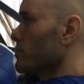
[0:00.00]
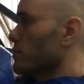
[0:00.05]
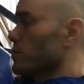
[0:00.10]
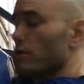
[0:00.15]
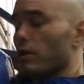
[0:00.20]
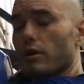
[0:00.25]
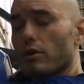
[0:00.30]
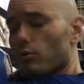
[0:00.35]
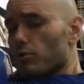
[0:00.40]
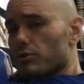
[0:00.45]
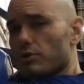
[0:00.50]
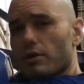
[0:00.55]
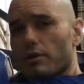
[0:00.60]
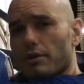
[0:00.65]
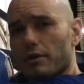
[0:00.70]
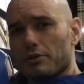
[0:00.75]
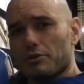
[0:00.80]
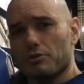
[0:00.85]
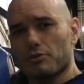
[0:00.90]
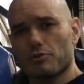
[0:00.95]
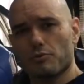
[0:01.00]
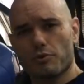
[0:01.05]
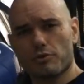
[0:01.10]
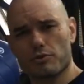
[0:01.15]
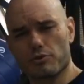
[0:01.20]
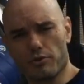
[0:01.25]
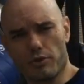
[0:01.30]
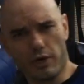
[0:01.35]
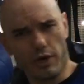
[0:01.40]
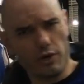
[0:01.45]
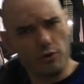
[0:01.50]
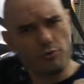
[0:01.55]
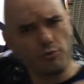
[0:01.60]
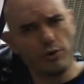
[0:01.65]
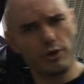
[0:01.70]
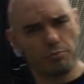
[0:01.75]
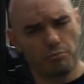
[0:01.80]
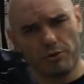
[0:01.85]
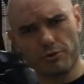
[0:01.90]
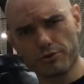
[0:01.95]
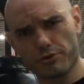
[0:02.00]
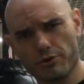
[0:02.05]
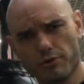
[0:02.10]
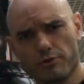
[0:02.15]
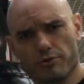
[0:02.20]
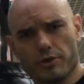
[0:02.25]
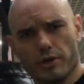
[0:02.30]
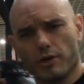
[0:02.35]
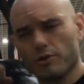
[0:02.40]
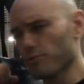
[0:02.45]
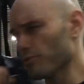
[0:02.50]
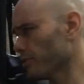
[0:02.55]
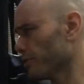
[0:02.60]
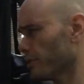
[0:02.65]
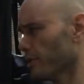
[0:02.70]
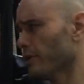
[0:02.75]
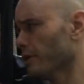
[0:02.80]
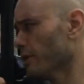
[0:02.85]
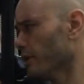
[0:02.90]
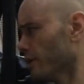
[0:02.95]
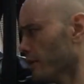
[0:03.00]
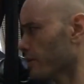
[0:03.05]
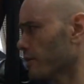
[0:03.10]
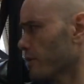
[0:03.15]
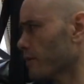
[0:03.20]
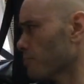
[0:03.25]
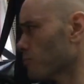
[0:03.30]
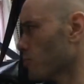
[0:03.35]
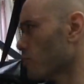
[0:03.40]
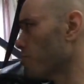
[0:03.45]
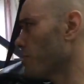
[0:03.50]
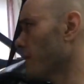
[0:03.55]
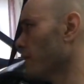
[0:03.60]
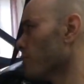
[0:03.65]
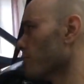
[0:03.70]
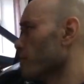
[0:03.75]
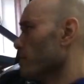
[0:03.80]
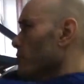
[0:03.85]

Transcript: again, I always get asked this question, how do I punch harder? How do I get more power?